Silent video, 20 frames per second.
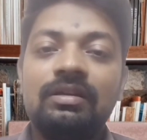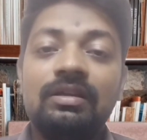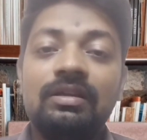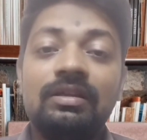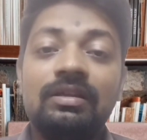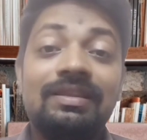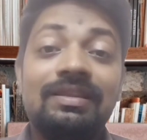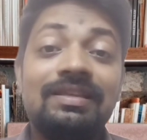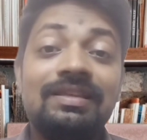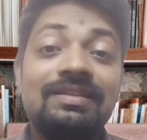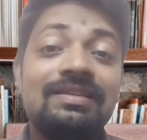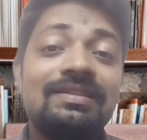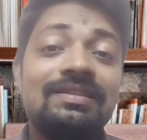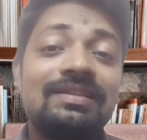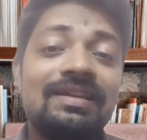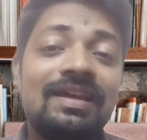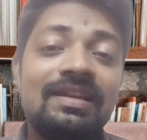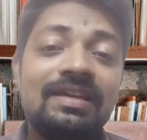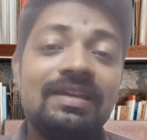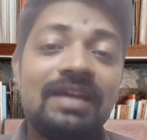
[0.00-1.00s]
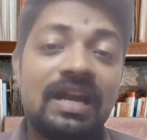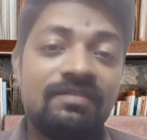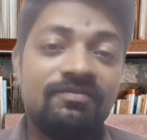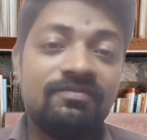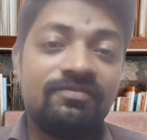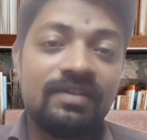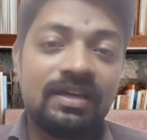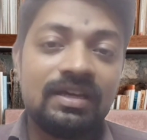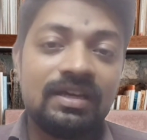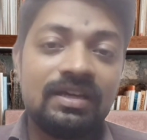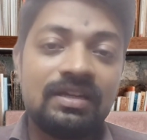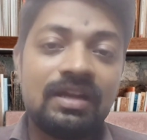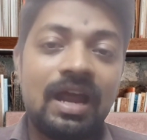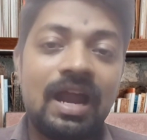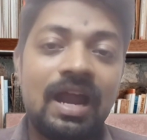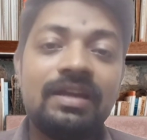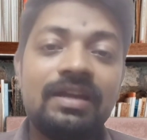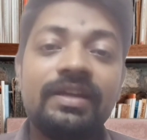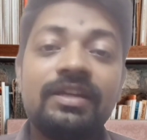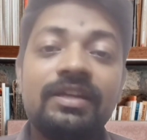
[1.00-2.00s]
This is really unfair
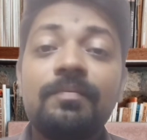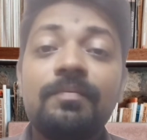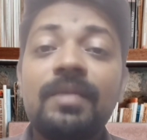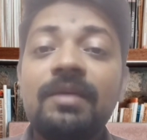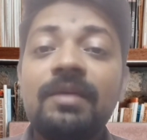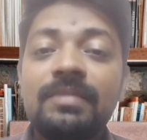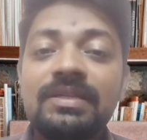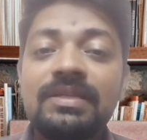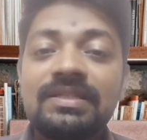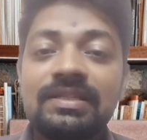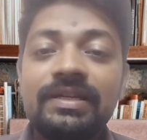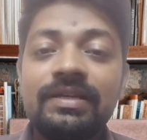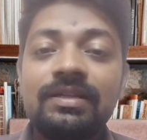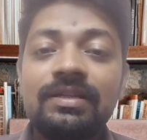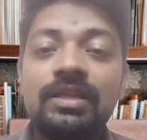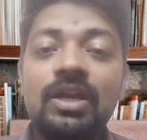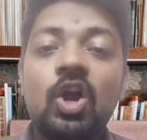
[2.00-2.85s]
and it may mislead